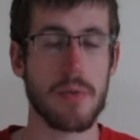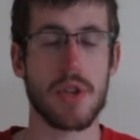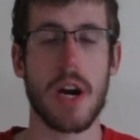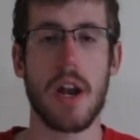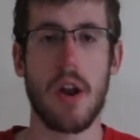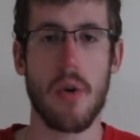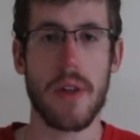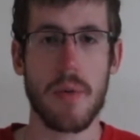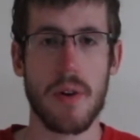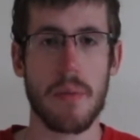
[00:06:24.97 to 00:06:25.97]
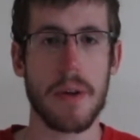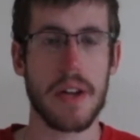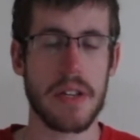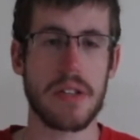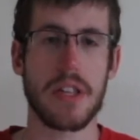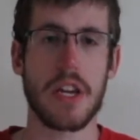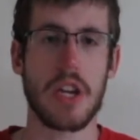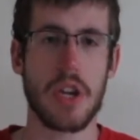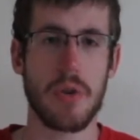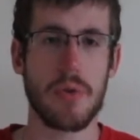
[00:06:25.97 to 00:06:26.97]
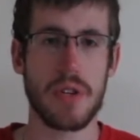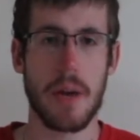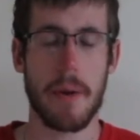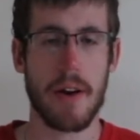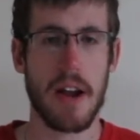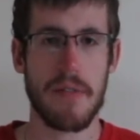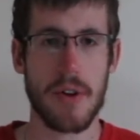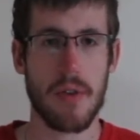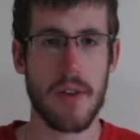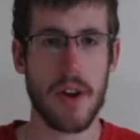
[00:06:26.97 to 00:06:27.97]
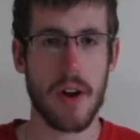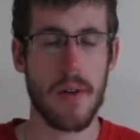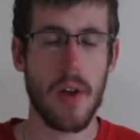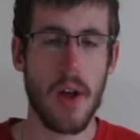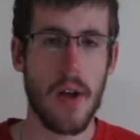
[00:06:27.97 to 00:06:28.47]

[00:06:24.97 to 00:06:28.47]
which I know they will because of the huge demographic over here.